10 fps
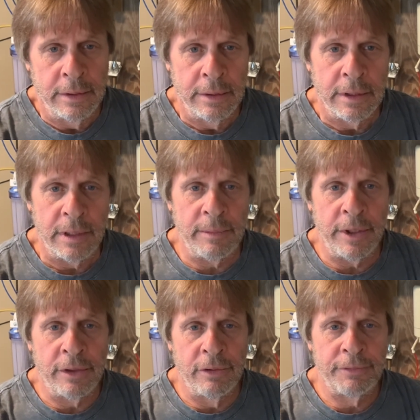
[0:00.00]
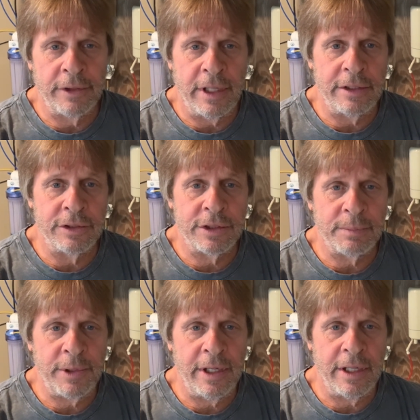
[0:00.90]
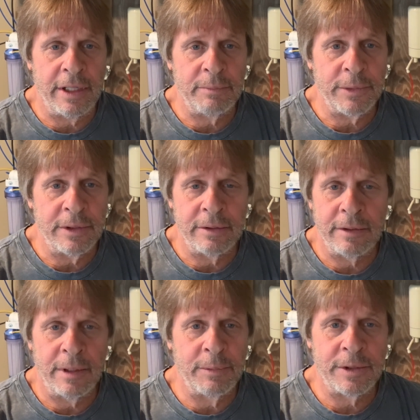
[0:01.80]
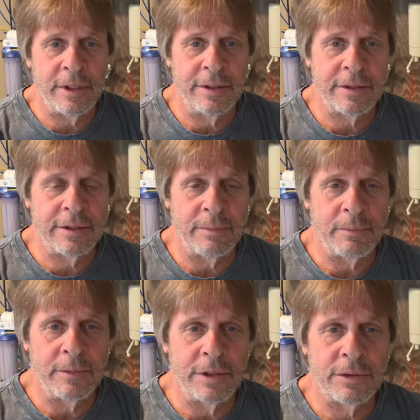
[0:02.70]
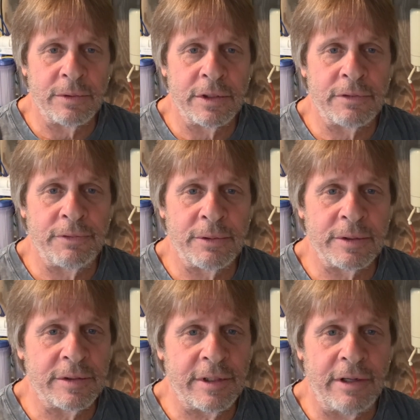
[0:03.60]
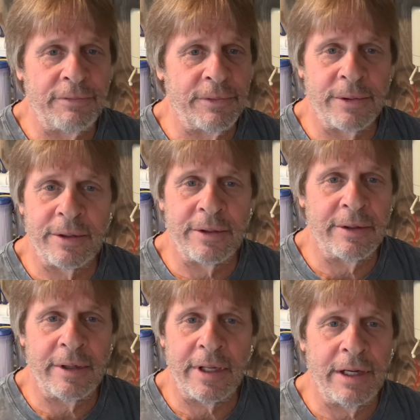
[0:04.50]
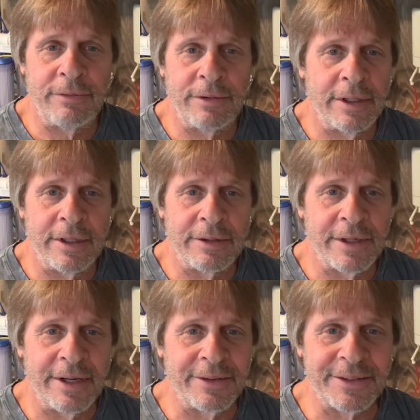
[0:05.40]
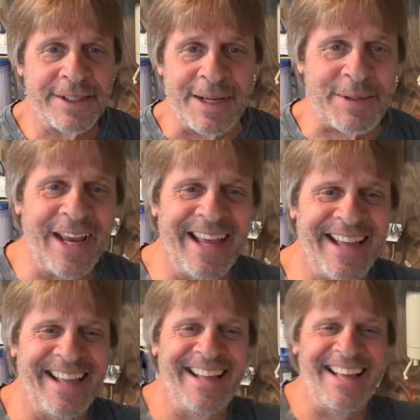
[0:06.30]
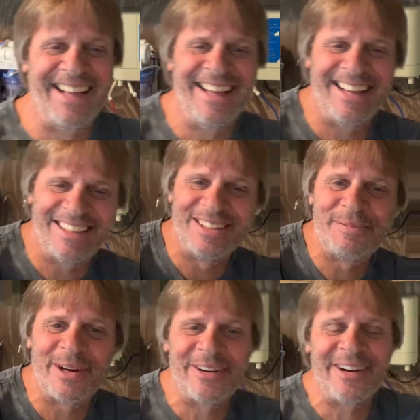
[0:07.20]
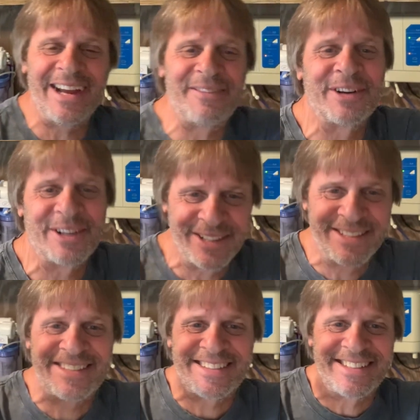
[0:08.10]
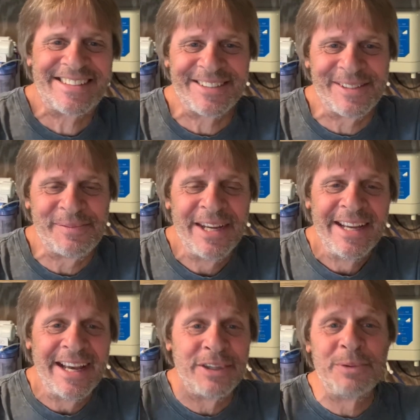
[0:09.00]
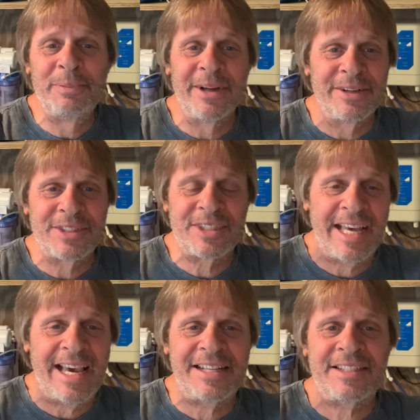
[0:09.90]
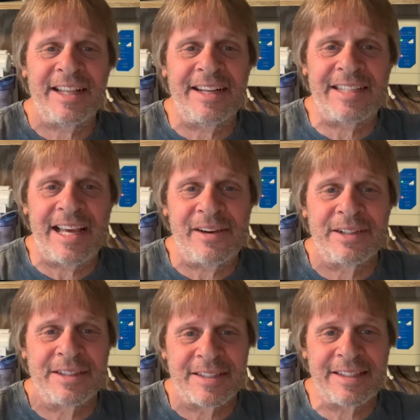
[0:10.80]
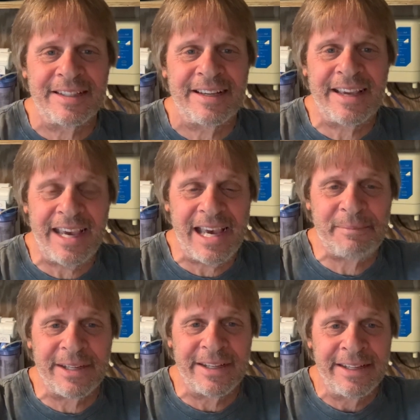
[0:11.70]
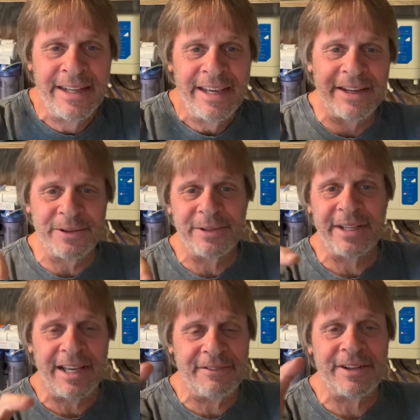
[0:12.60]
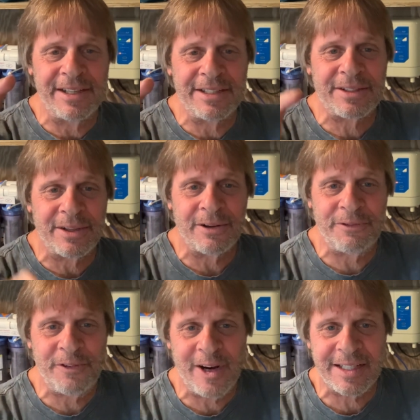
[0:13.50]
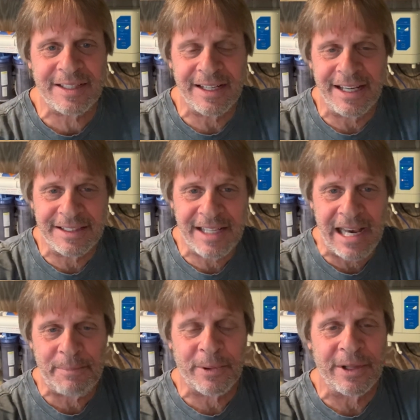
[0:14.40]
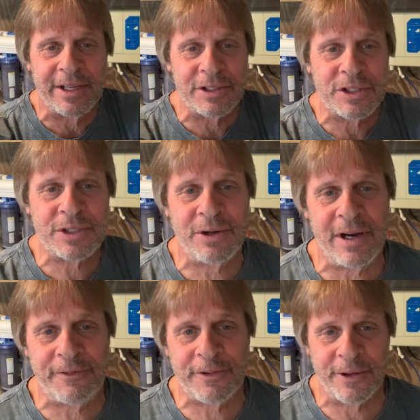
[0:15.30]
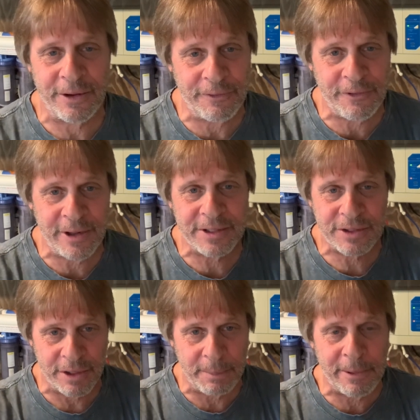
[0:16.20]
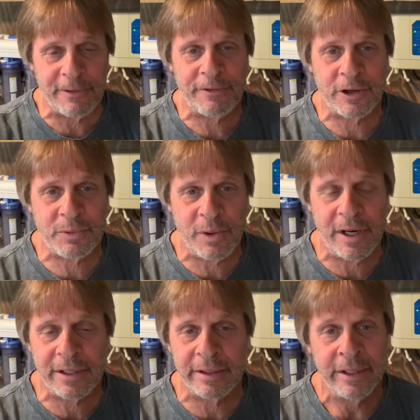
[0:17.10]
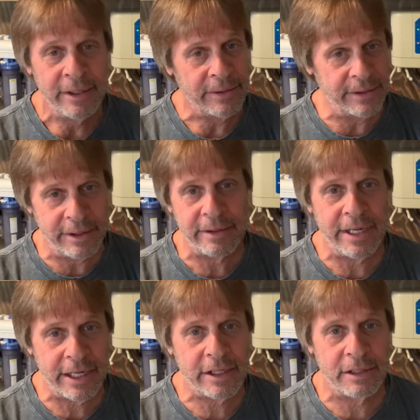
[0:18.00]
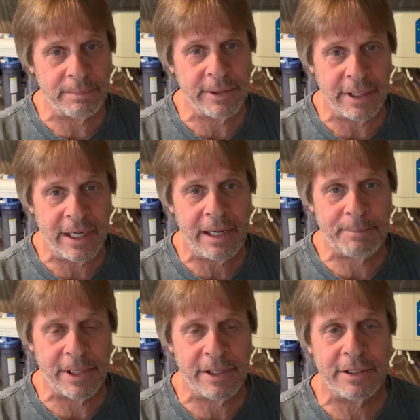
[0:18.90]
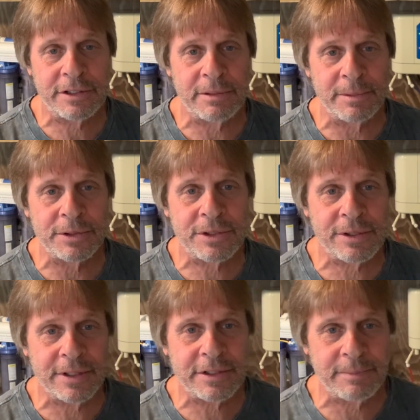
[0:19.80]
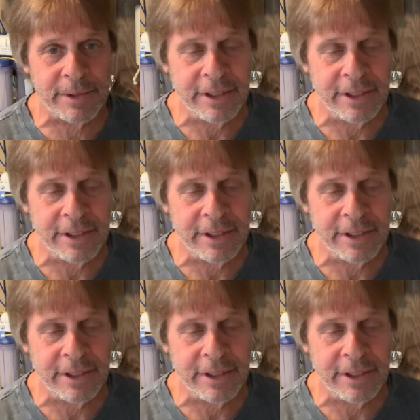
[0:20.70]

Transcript: they may go for that in Japan, but let me tell you something, these rich folk in South Florida, they're not having that on their countertops. You better have a good system, and you better stash that down in the sink cabinet and only have a nice little faucet on top where they can show off to their friends their perfect water, or they're not going to be happy customers, trust me.